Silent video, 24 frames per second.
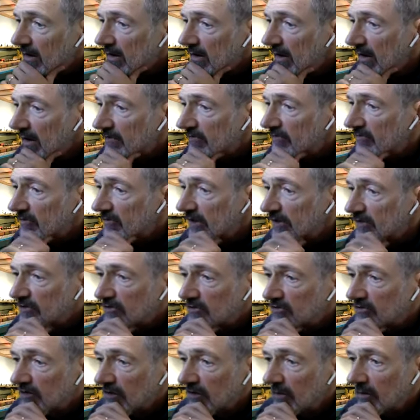let's
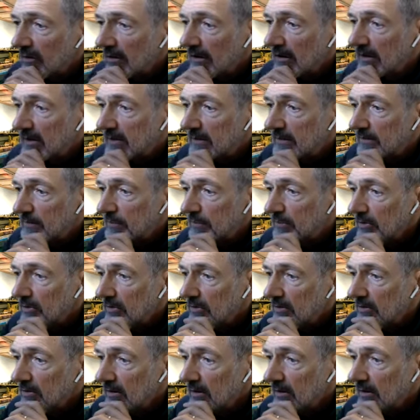just go ahead and
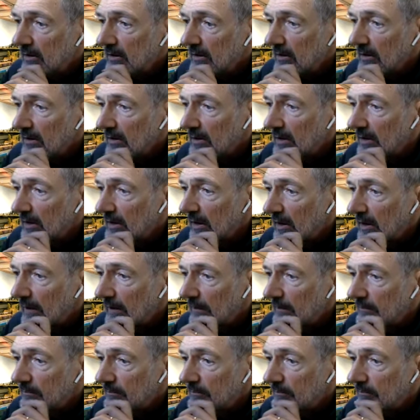pull.
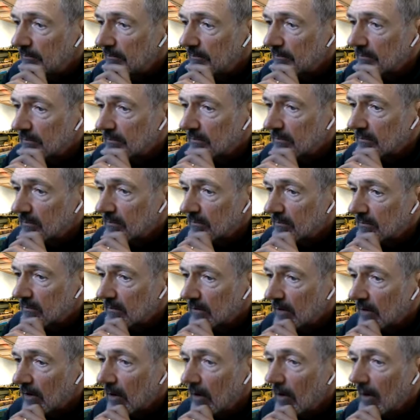Oh,
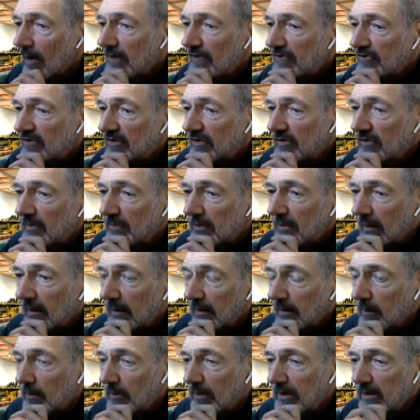I see the
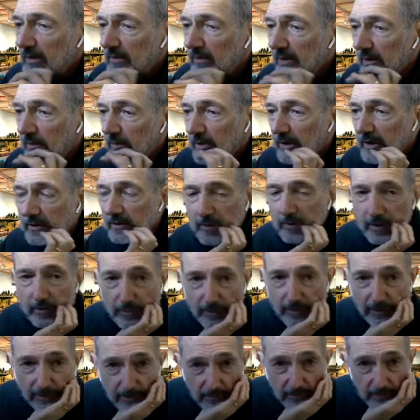problem. Wait a minute.
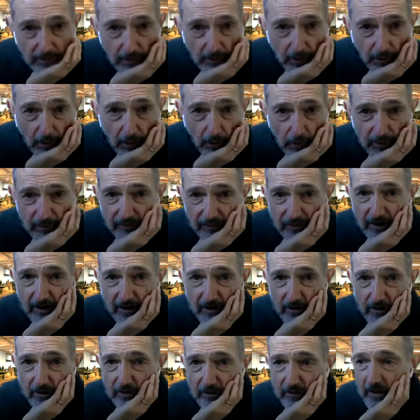Wait. Oh, we've
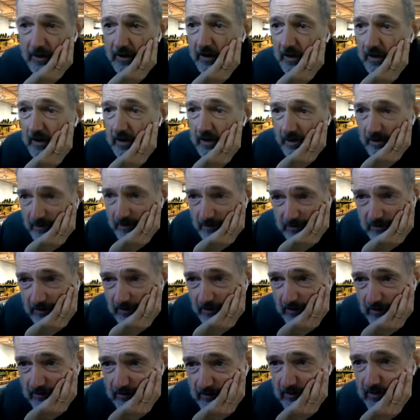got all.
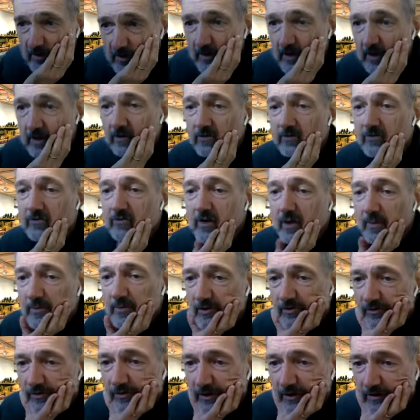Just let
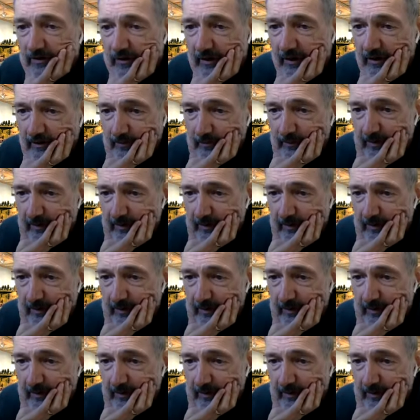me figure out if we